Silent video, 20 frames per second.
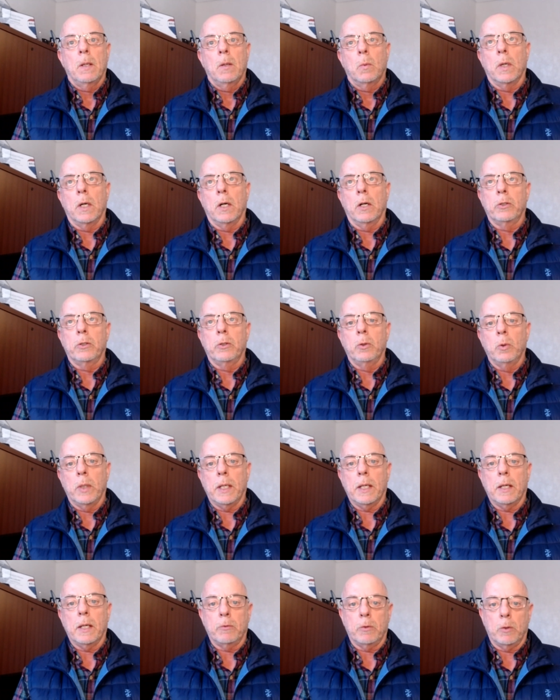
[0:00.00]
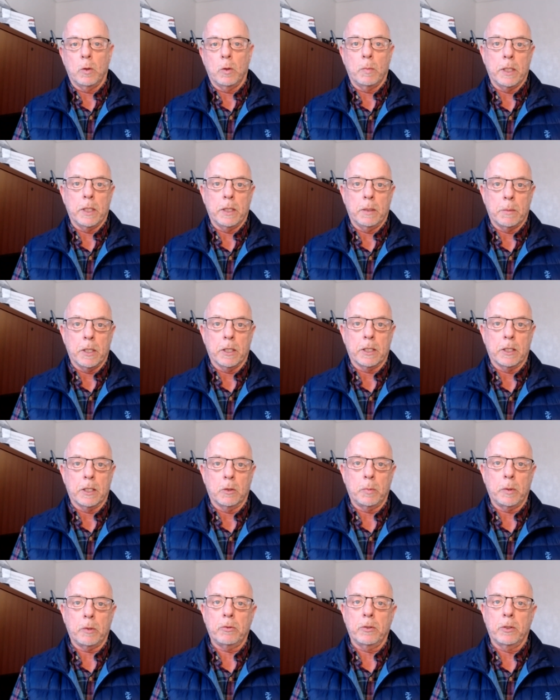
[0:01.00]
while you have your home on the market,
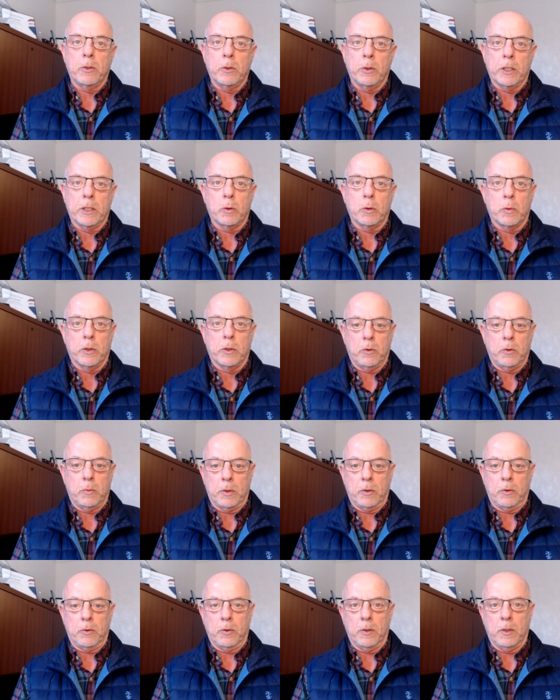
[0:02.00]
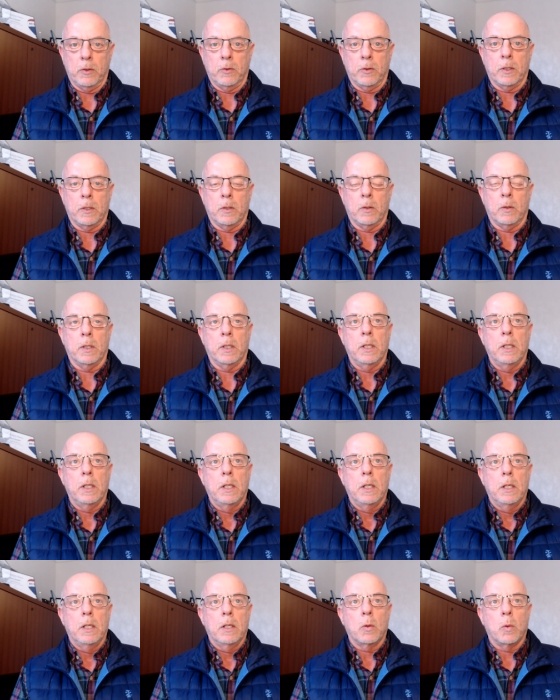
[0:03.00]
especially during Christmas season or
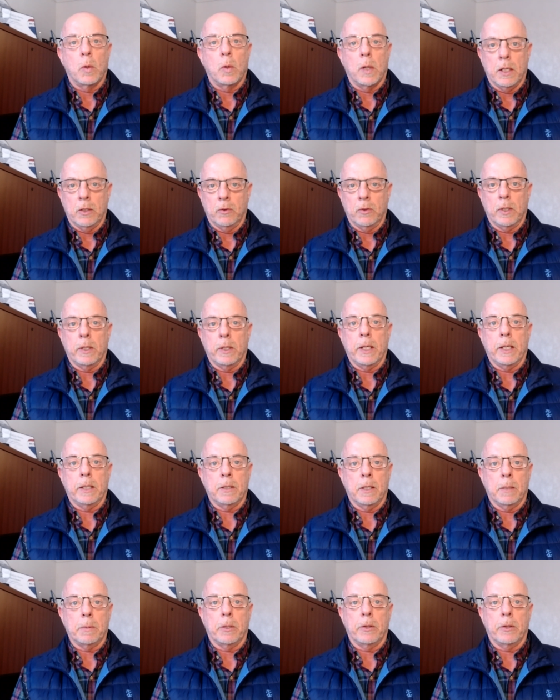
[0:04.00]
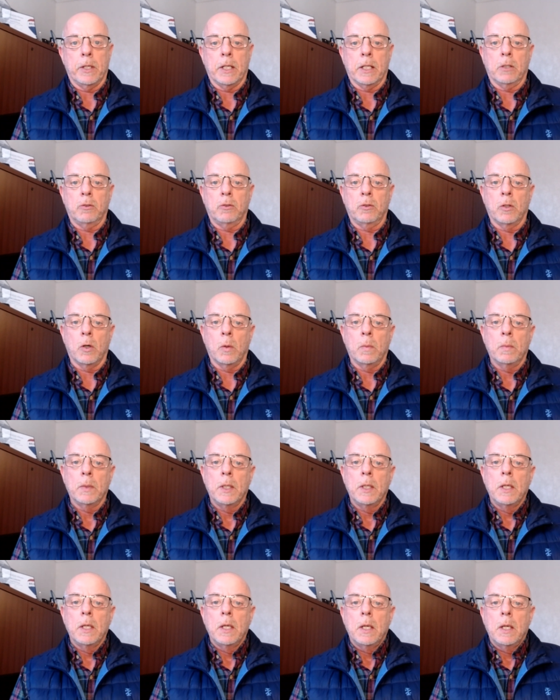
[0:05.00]
Kwanzaa, that type of thing. So,
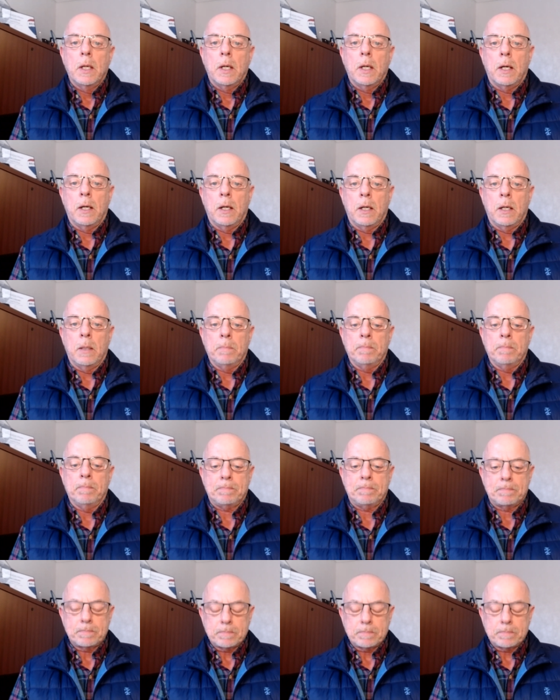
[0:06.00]
um,